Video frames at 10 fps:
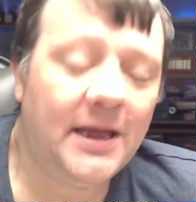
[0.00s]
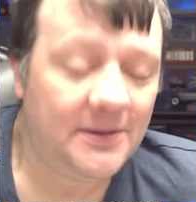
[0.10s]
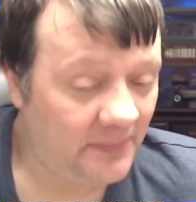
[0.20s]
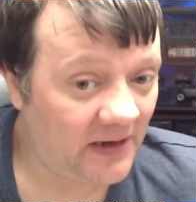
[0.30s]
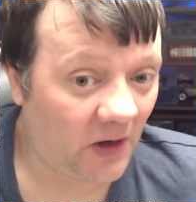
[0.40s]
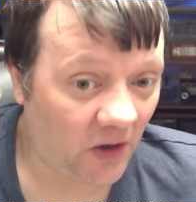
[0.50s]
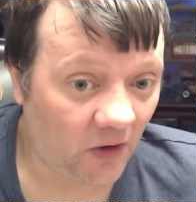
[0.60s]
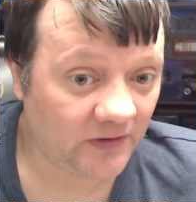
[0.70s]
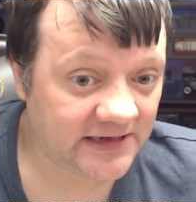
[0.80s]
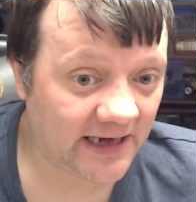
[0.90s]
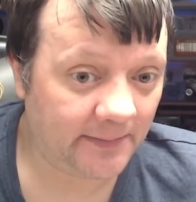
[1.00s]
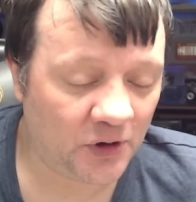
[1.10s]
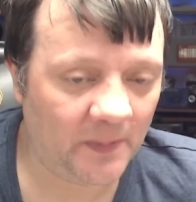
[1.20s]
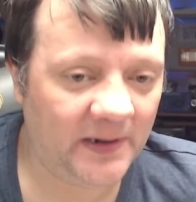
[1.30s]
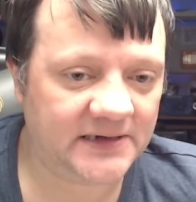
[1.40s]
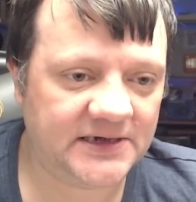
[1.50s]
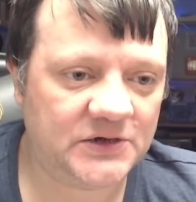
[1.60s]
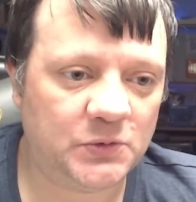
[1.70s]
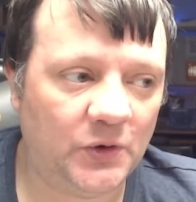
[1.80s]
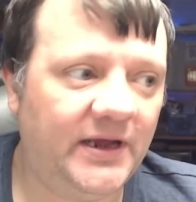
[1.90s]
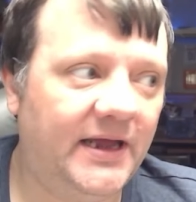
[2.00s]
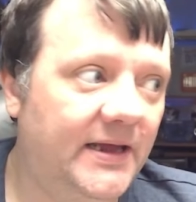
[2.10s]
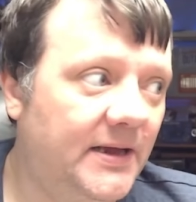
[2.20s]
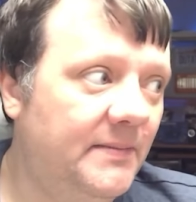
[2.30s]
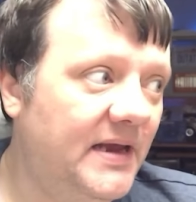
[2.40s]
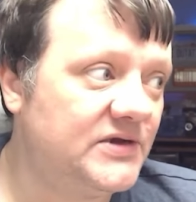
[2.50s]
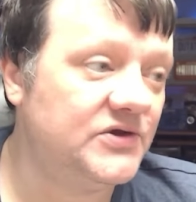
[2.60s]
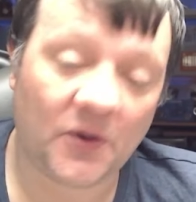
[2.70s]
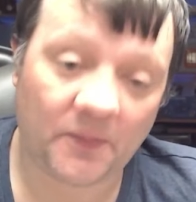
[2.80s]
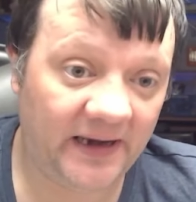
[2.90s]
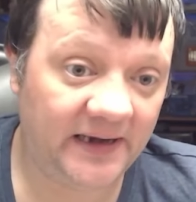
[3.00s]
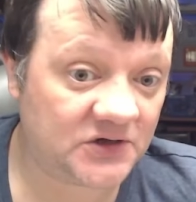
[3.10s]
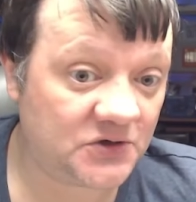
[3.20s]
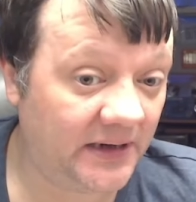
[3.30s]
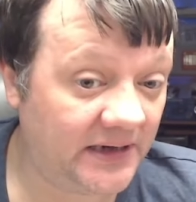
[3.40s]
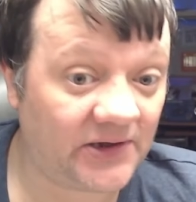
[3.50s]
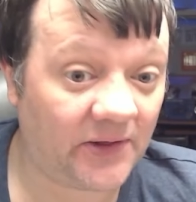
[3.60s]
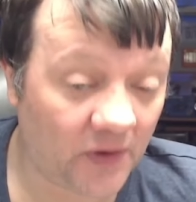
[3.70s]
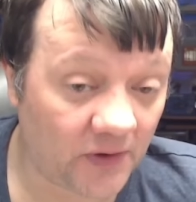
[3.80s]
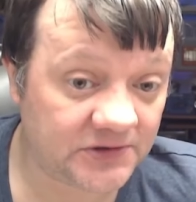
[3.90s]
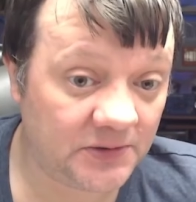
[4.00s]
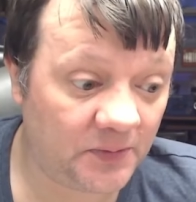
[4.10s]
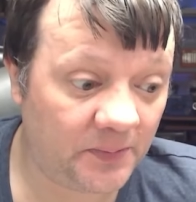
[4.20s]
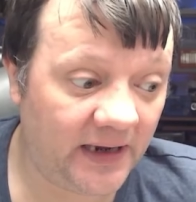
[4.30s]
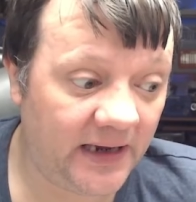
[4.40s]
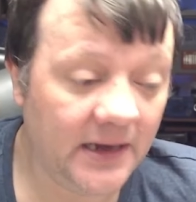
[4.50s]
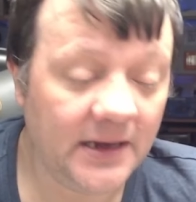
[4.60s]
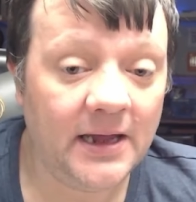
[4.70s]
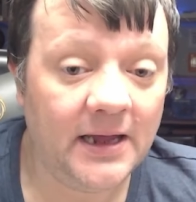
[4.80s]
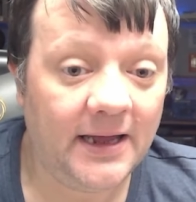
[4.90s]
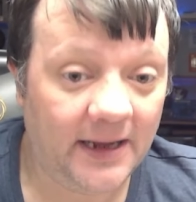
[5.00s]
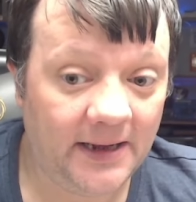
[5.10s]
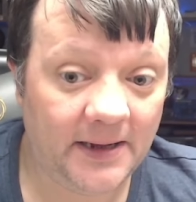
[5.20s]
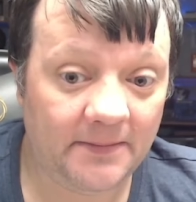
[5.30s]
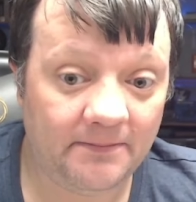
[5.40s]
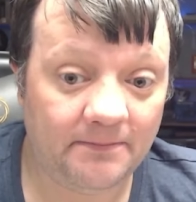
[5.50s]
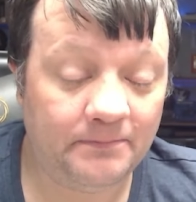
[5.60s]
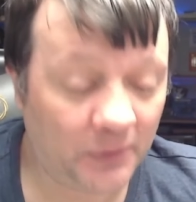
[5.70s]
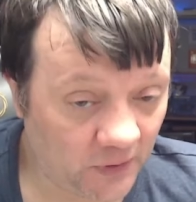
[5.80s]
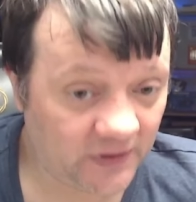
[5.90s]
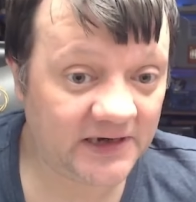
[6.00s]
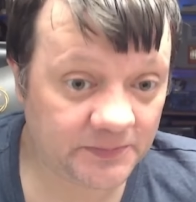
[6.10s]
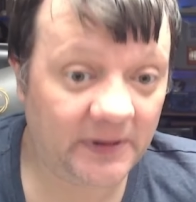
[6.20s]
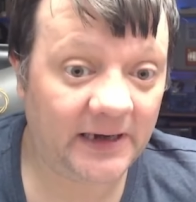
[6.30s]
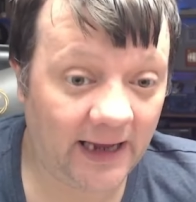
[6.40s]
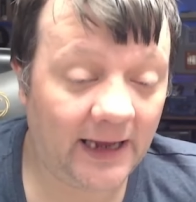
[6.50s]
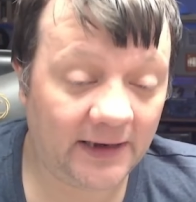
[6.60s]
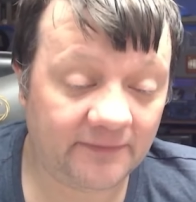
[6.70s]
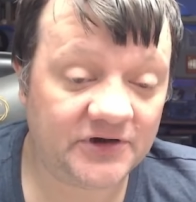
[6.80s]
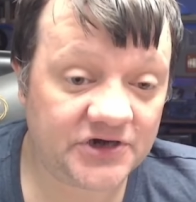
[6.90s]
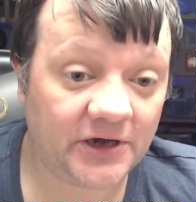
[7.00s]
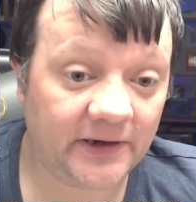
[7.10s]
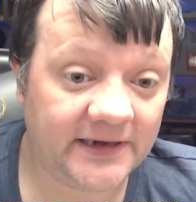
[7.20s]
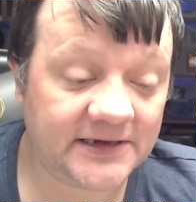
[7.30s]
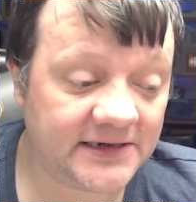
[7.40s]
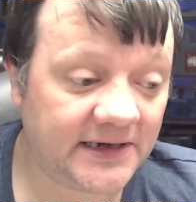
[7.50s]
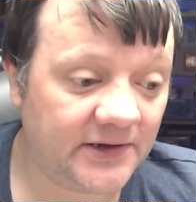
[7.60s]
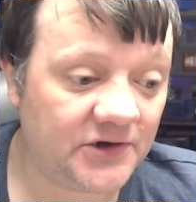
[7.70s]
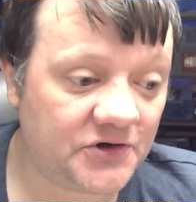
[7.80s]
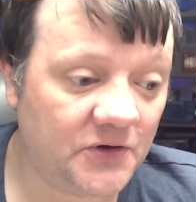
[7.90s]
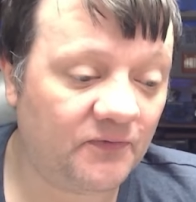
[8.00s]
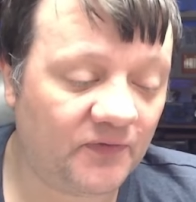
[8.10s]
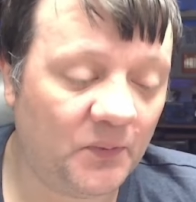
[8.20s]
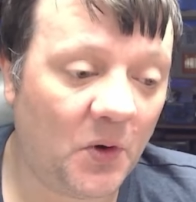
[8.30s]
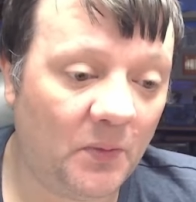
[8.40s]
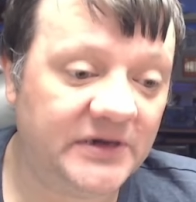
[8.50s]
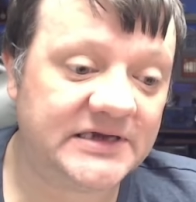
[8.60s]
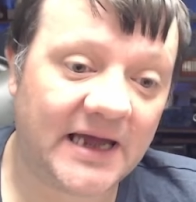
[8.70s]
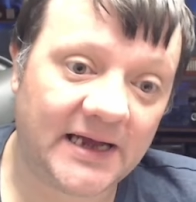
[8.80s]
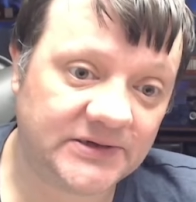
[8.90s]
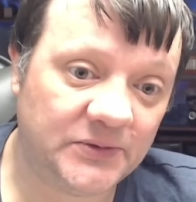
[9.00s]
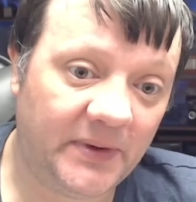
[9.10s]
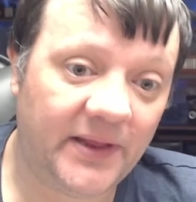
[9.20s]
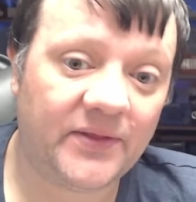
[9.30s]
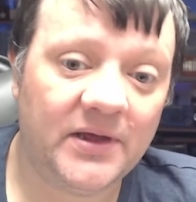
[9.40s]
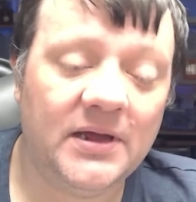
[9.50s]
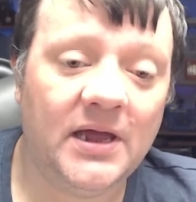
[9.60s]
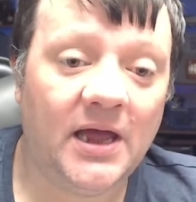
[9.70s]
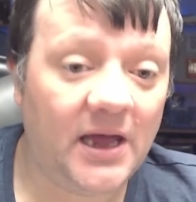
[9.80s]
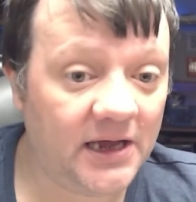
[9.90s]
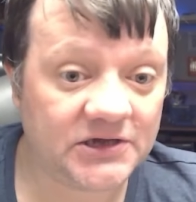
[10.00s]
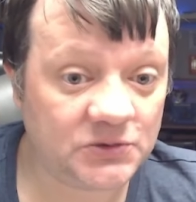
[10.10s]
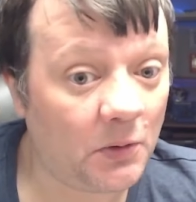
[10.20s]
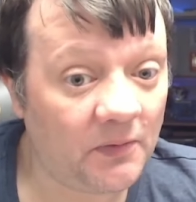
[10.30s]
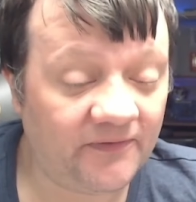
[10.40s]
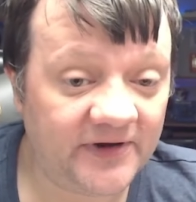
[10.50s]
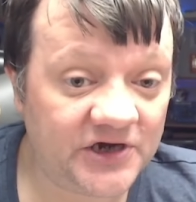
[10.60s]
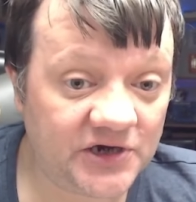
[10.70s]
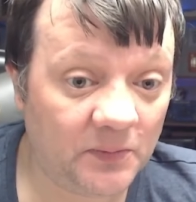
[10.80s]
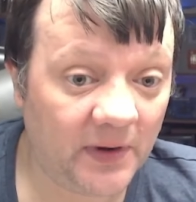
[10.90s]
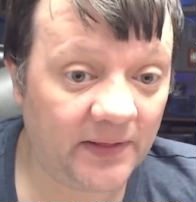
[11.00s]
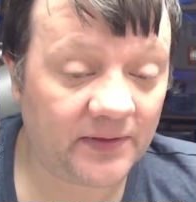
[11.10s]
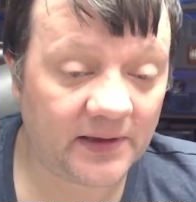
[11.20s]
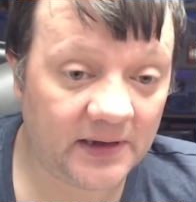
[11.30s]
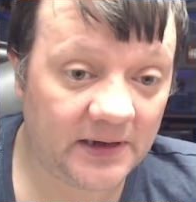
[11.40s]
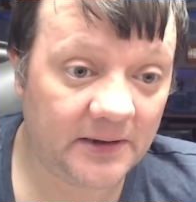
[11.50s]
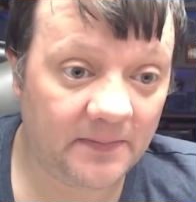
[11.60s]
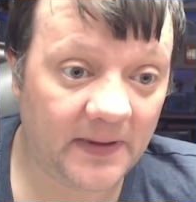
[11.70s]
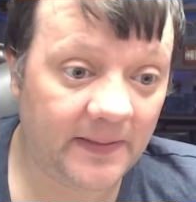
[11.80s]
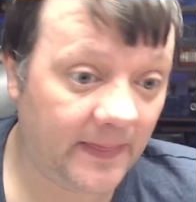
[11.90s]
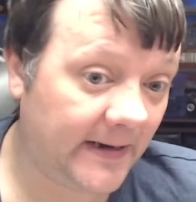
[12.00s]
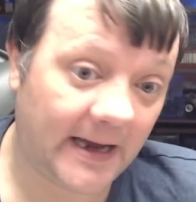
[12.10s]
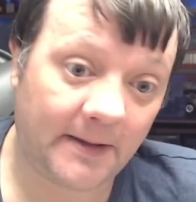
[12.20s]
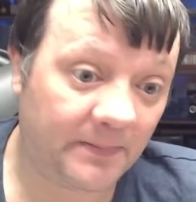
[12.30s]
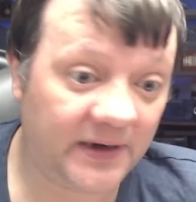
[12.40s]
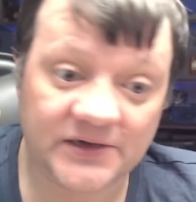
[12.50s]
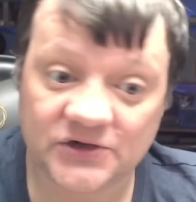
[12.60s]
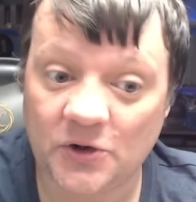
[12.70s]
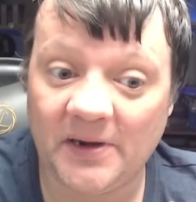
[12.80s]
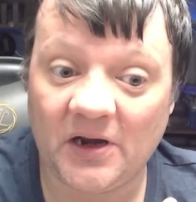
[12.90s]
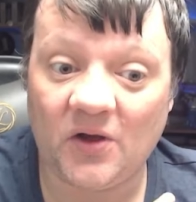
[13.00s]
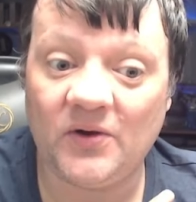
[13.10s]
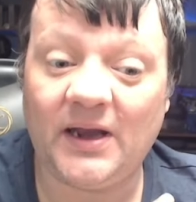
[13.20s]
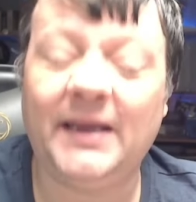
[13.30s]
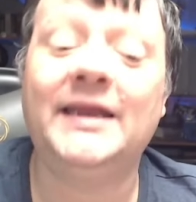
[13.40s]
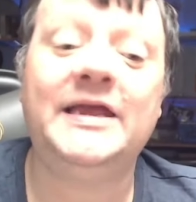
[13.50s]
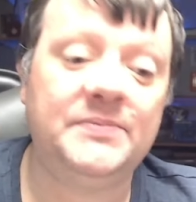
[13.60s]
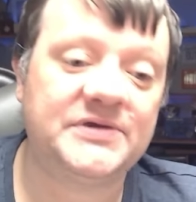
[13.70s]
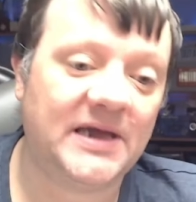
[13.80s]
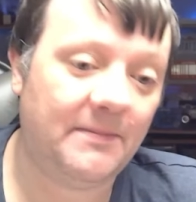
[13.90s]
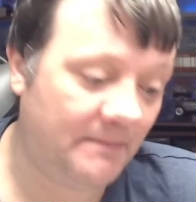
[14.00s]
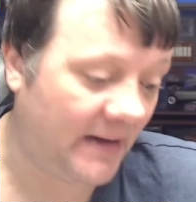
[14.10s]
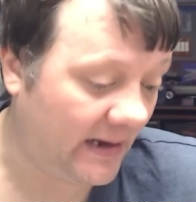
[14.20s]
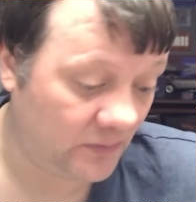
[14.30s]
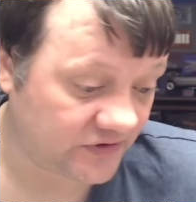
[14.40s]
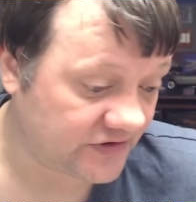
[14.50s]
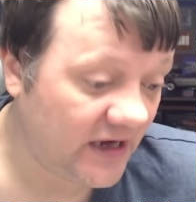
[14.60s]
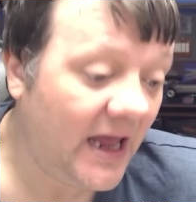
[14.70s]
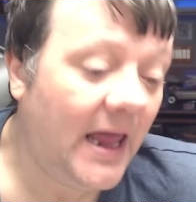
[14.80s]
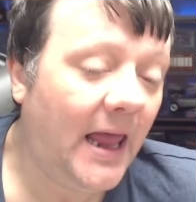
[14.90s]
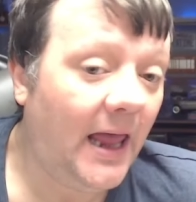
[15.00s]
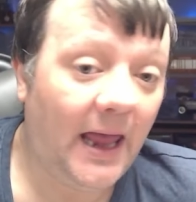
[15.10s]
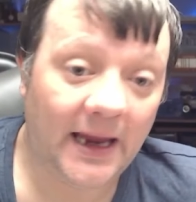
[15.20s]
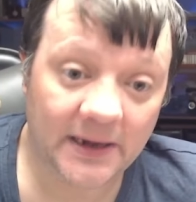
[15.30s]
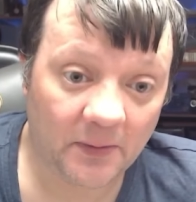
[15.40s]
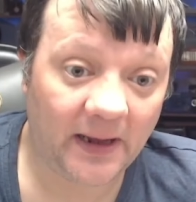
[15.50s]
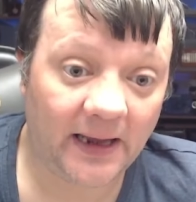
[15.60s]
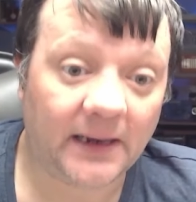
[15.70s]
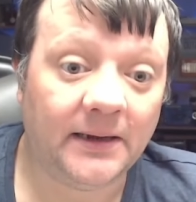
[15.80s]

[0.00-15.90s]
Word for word: been a long time coming as this one. Um, it's not been as quick as I thought it would be, um, but it's been a hell of a journey to tell you the truth from what we started with uh, to what we're finishing with. Um, the camper is coming along leaps and bounds. Anyway,